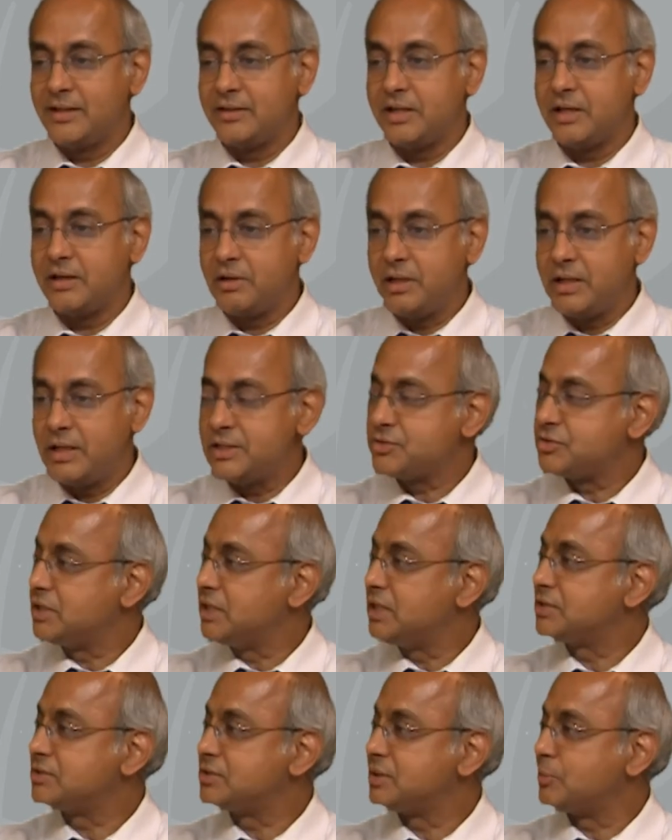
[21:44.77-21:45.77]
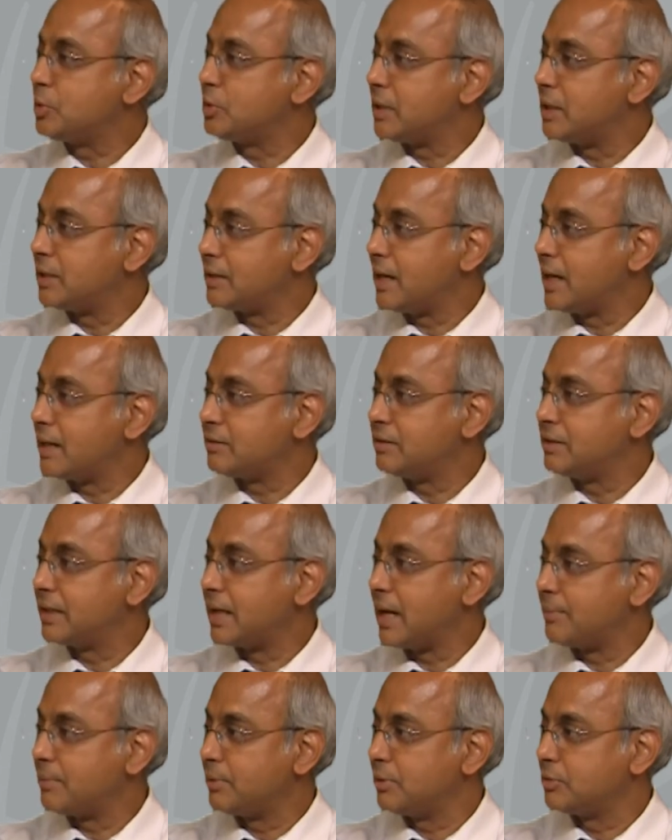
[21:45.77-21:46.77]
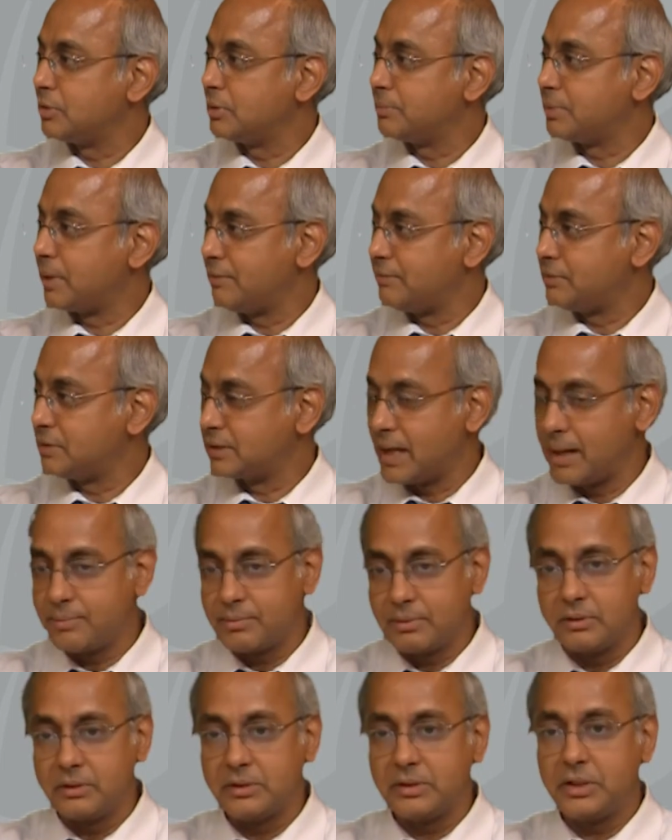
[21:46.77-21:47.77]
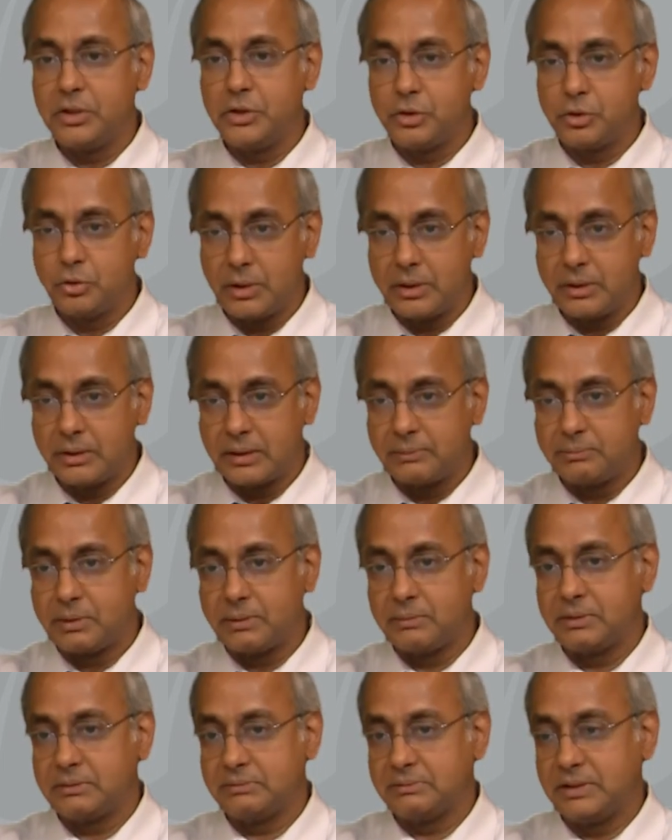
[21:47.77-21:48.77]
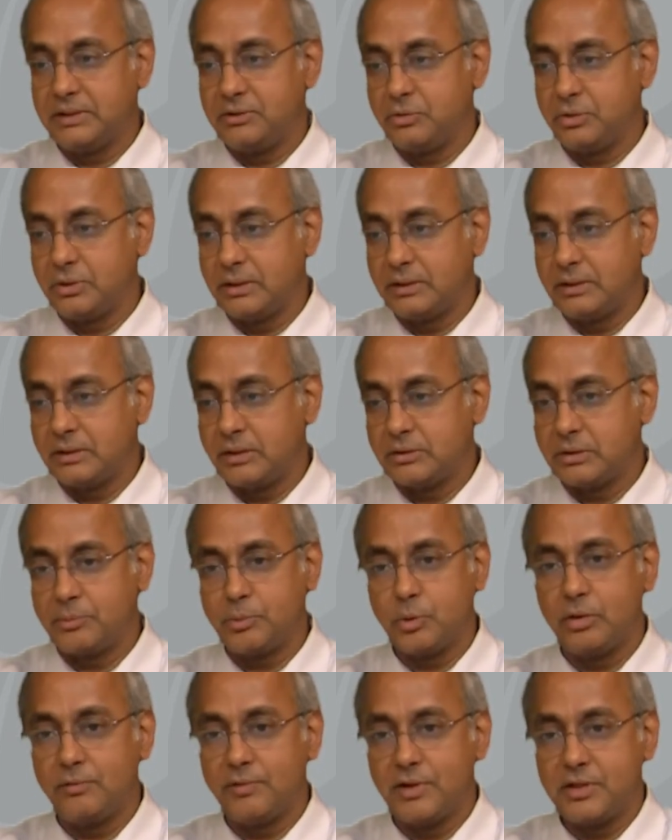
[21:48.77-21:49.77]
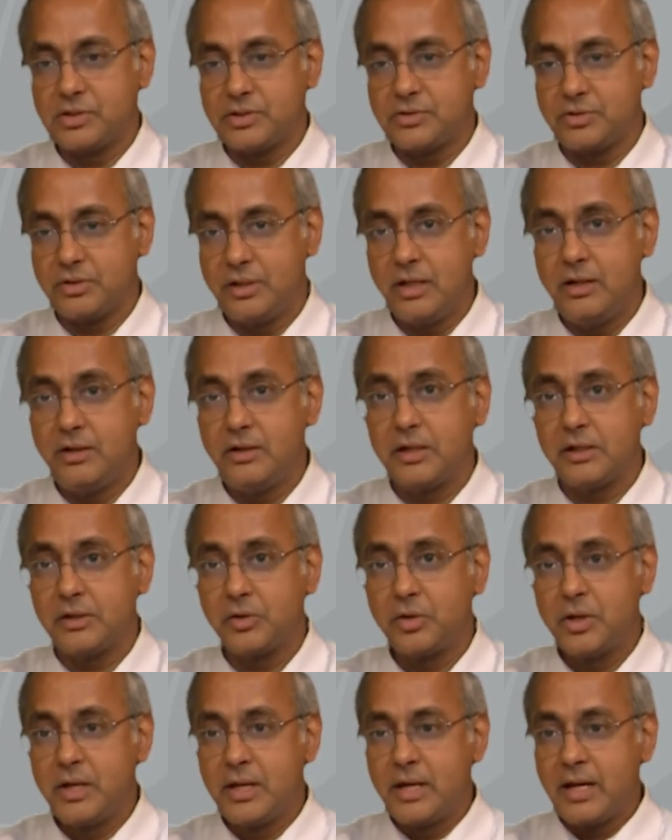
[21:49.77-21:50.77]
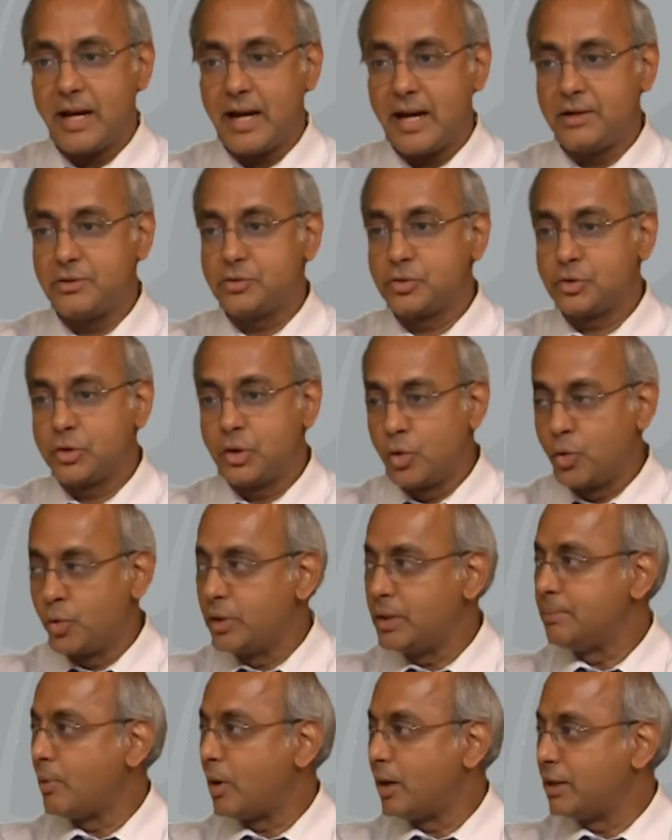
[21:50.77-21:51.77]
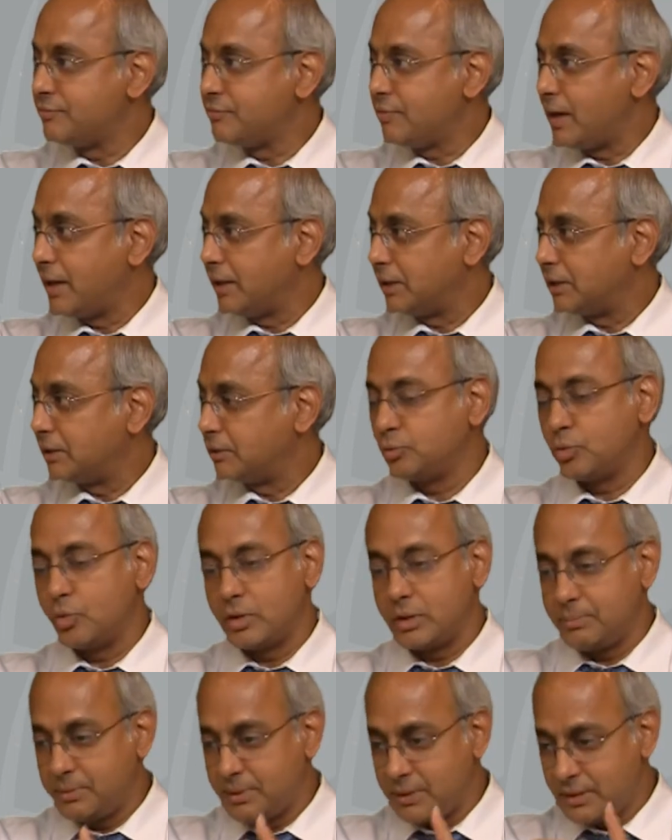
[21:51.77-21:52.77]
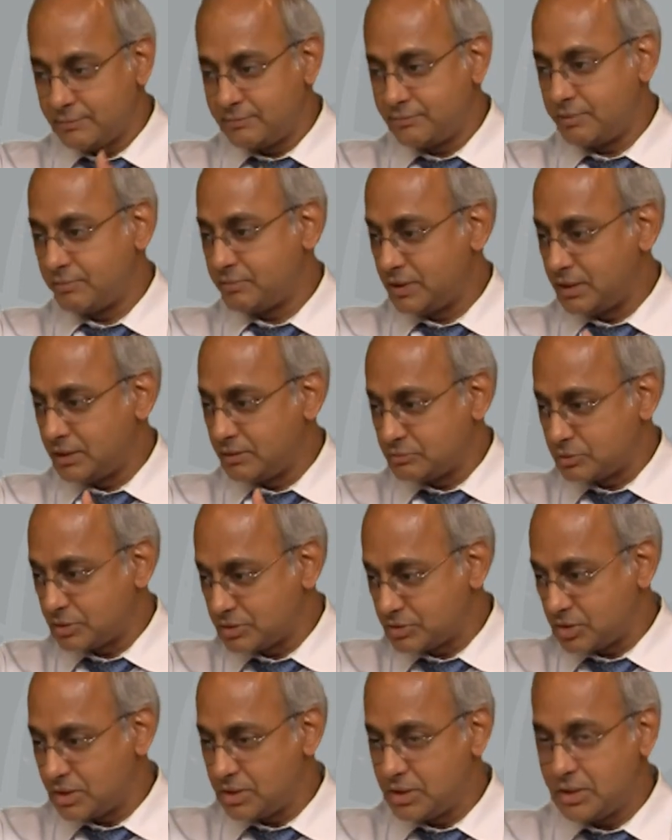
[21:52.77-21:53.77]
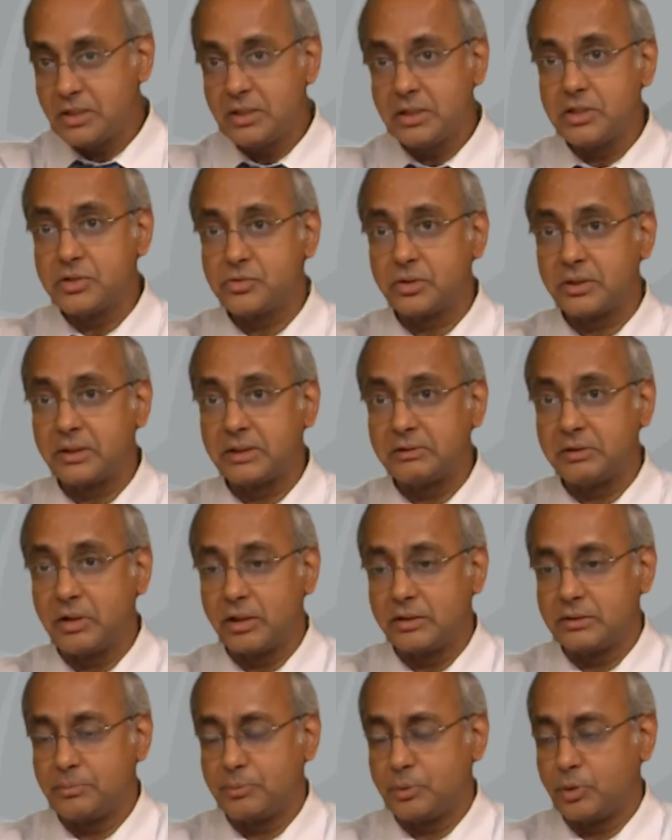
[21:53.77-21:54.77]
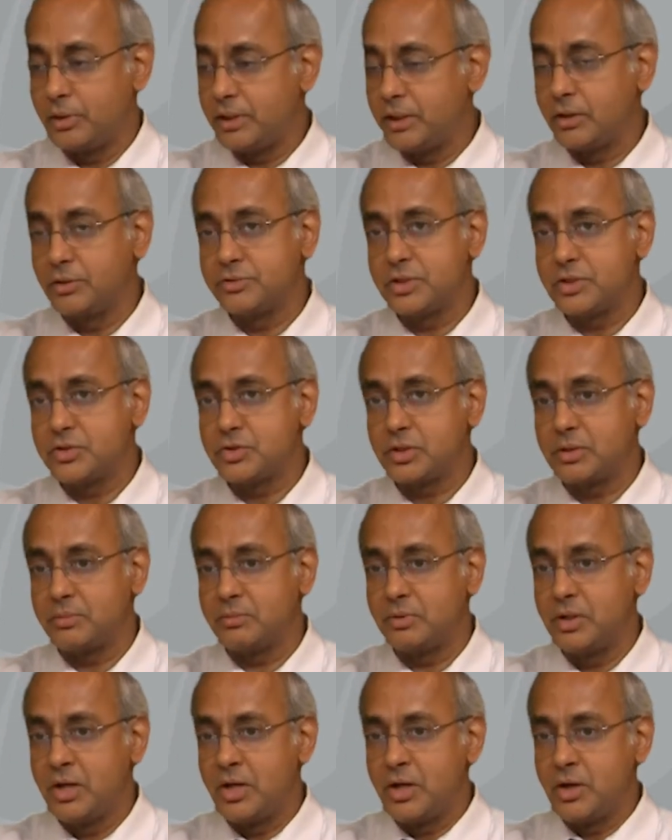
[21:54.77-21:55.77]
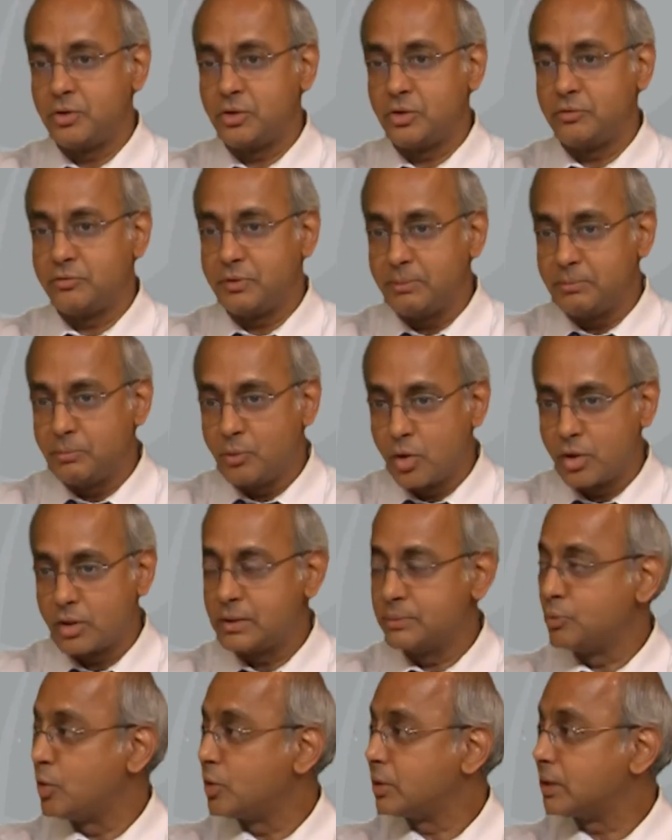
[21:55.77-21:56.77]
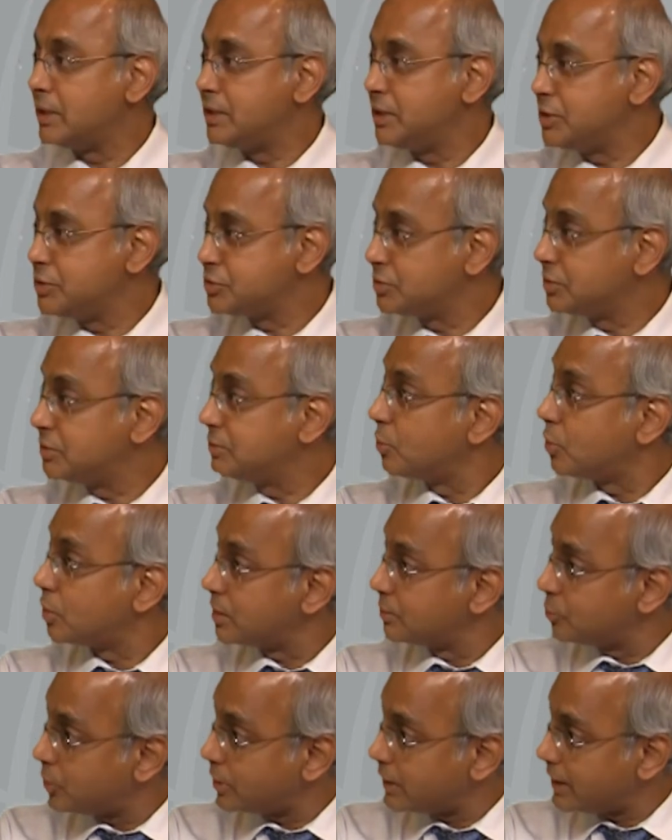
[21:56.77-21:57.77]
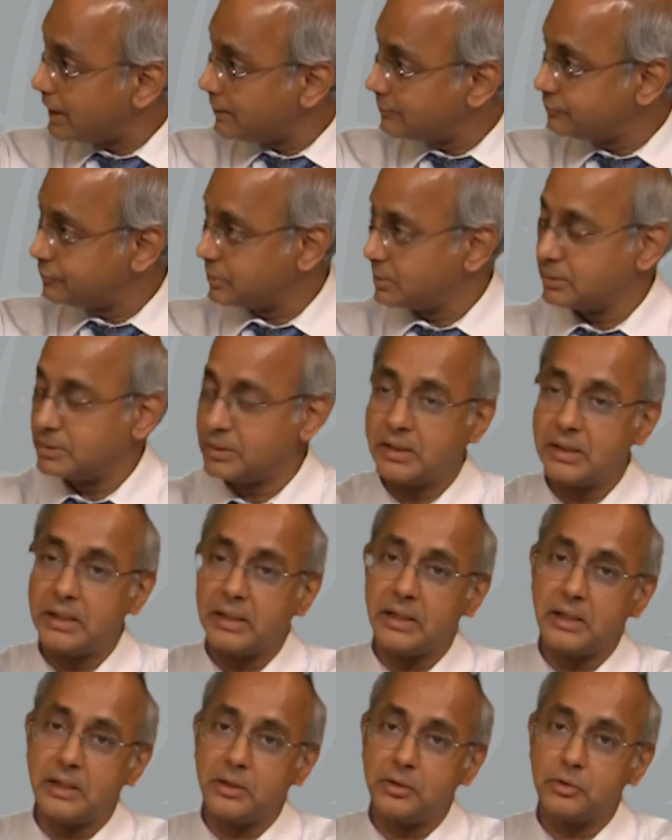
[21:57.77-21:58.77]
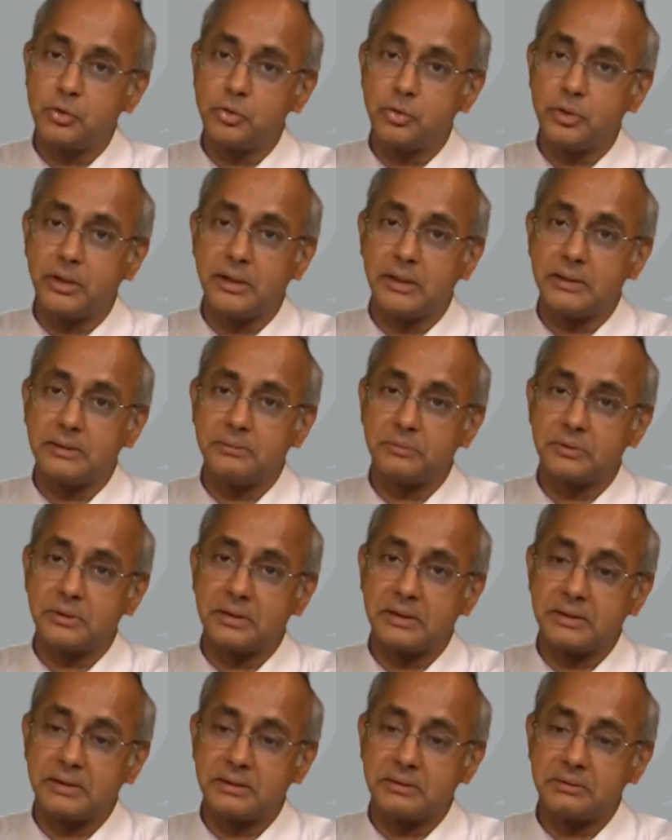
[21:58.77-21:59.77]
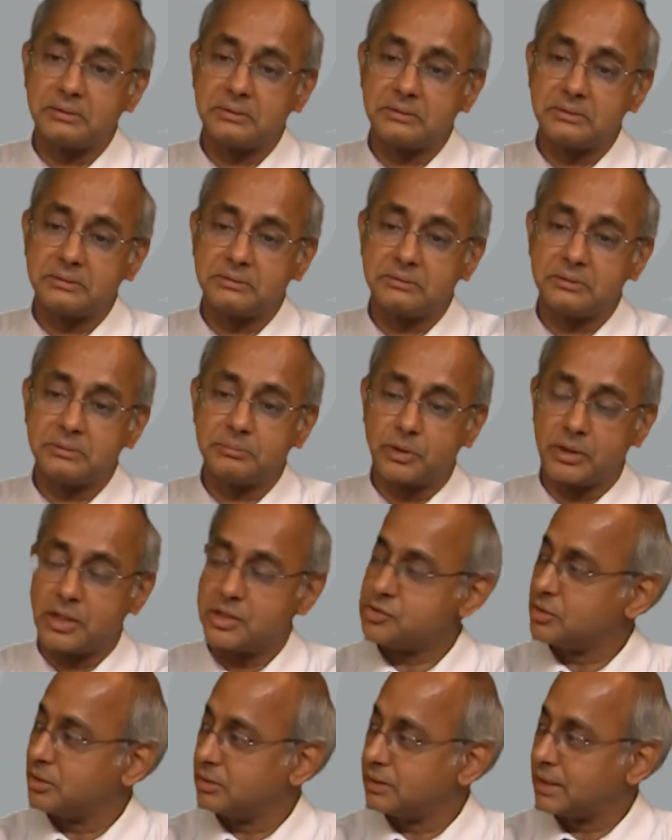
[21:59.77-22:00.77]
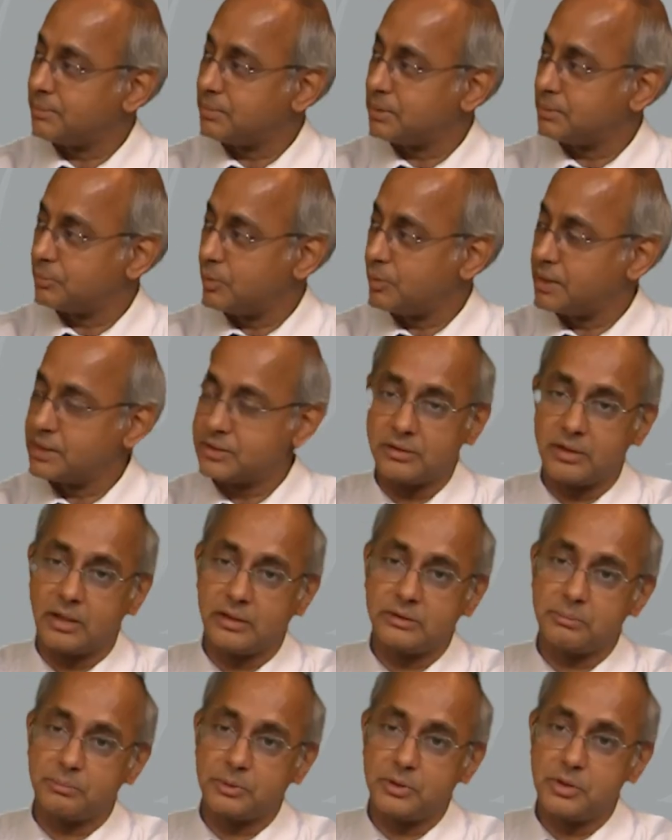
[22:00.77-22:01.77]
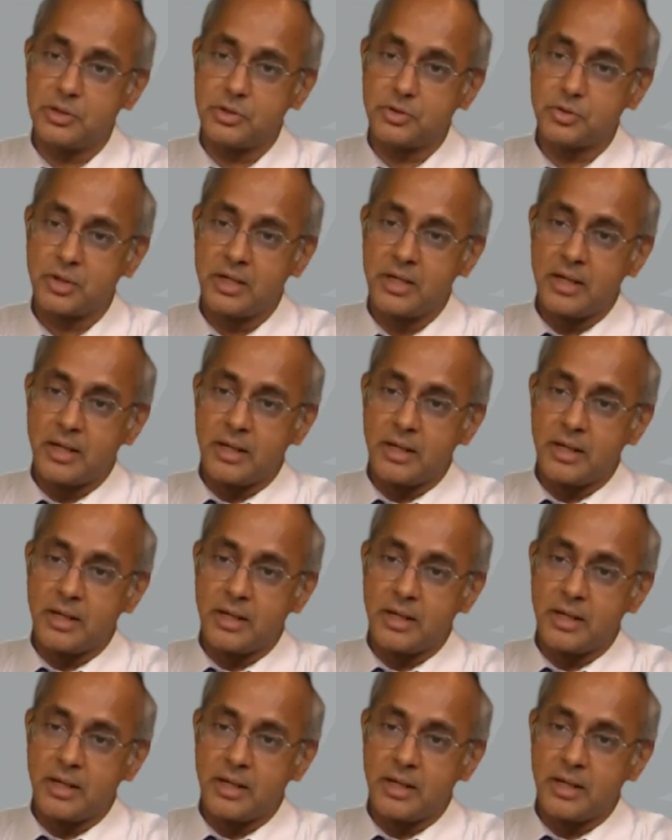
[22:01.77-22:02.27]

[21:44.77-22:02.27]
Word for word: they are really serious about attracting capital to the private capital into the, uh, into the entrepreneurial ventures in India and slowly modifying over a period of 15, 16 years uh, the entrepreneurial ecosystem to be more and more conducive, more and more helpful uh, to the, um, uh, the potential capital providers and entrepreneurs,